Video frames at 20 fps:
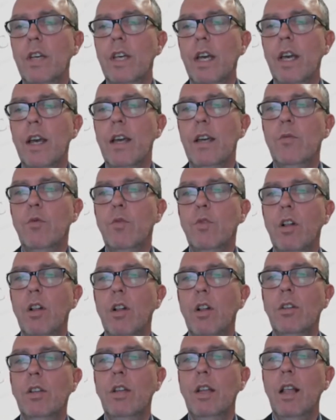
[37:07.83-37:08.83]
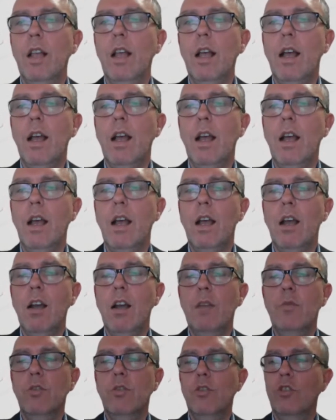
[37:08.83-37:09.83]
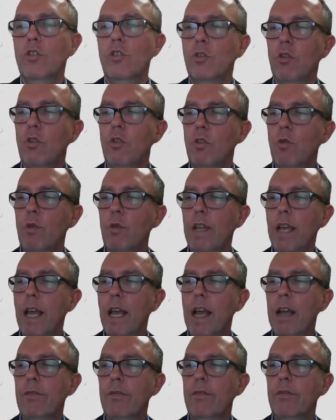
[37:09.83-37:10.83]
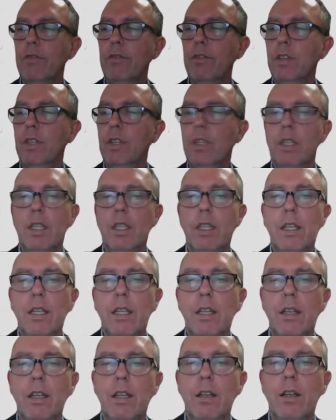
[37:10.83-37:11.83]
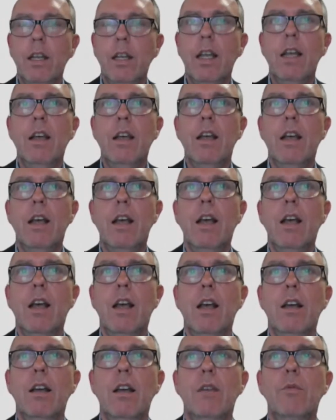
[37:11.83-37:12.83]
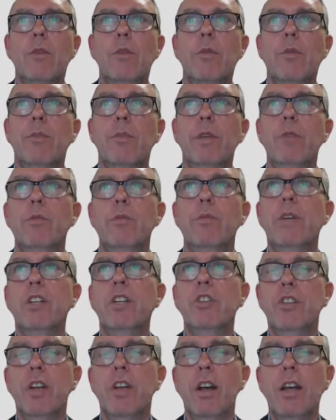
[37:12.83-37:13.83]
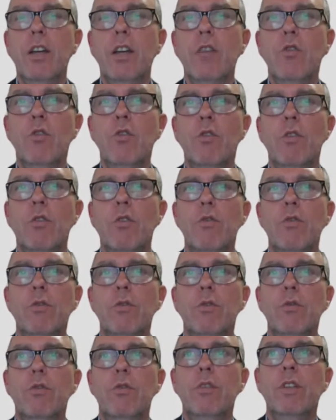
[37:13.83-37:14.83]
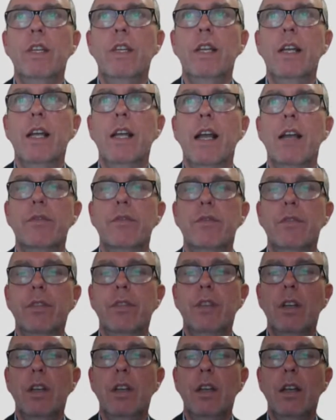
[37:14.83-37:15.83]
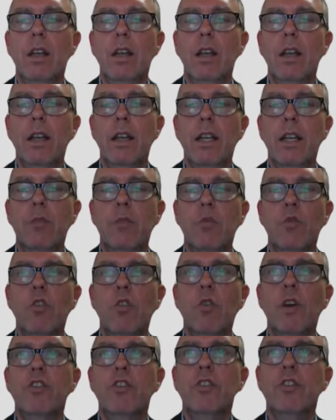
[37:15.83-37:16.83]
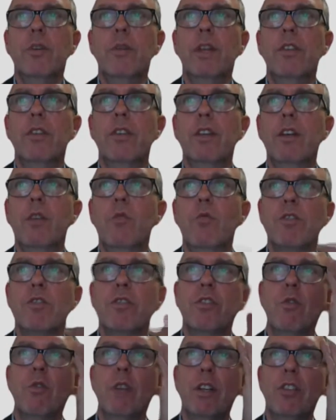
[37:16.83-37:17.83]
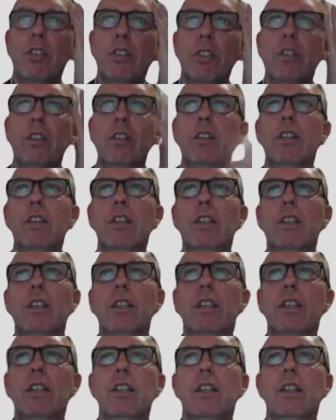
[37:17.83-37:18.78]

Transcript: Okay, well, I'm not sure we have are people being shy, or do they have any more questions? I think there was a question that